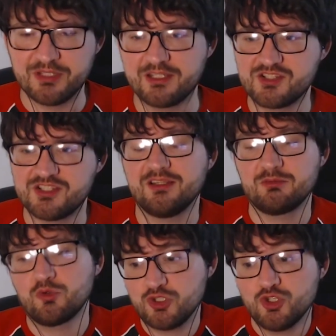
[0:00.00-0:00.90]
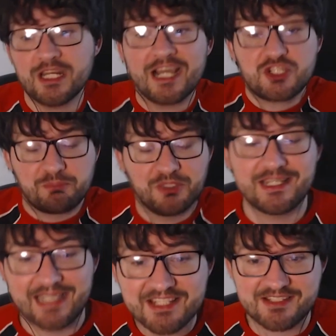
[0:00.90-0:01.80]
But you can say, like, well, you can actually play
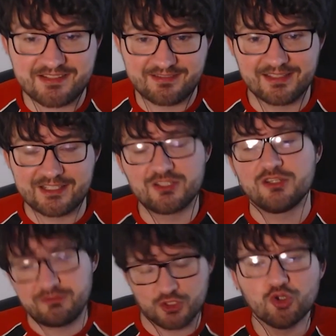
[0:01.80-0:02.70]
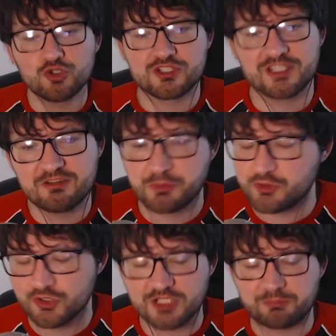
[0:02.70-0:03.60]
against, like, you go to Liverpool,
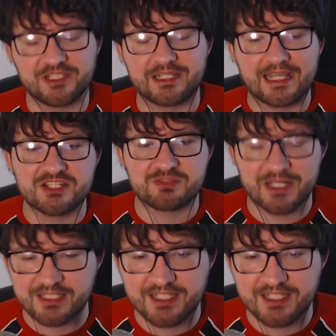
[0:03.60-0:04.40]
you're not going to play against Man